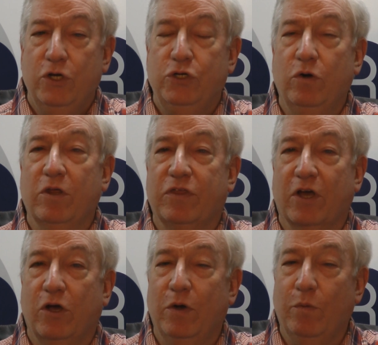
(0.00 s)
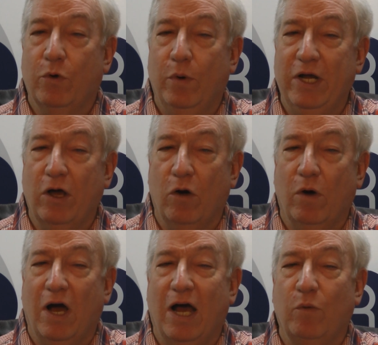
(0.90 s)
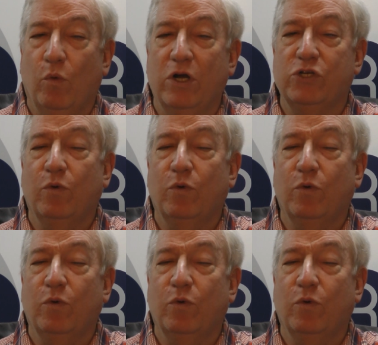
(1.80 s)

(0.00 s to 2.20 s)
Judith Aquino on one